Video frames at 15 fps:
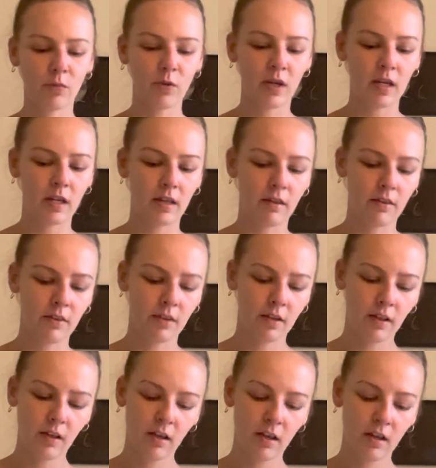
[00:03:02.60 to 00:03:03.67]
with
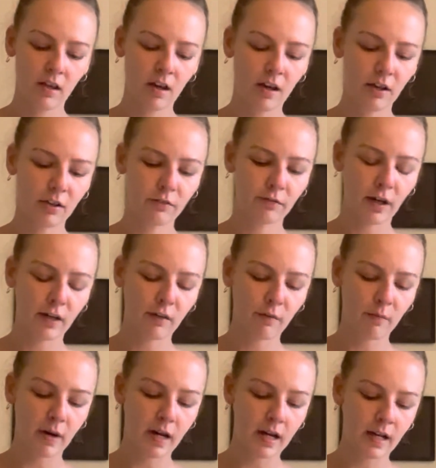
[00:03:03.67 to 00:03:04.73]
a good friend of
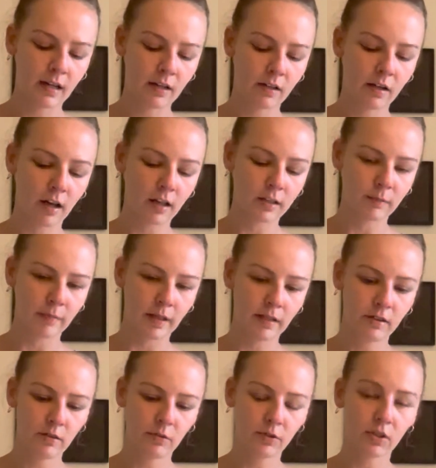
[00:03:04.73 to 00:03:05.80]
mine and her
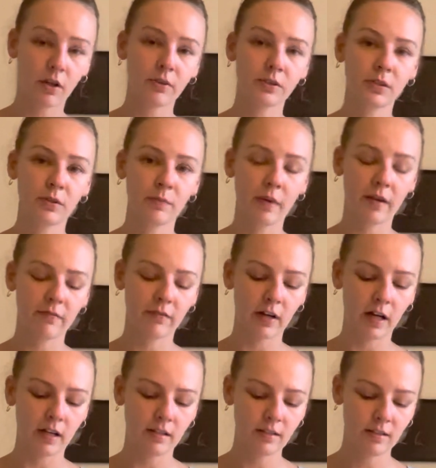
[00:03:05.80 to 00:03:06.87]
husband, who's also my
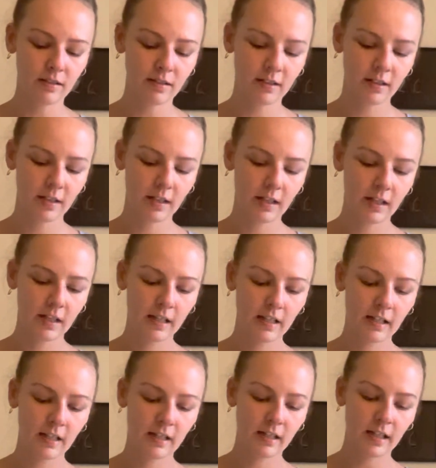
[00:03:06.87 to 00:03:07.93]
friend.
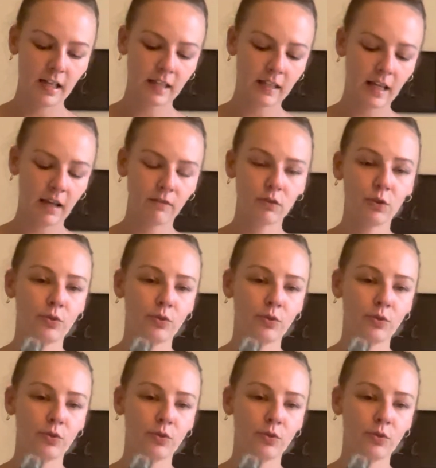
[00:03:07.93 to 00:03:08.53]
And they have 2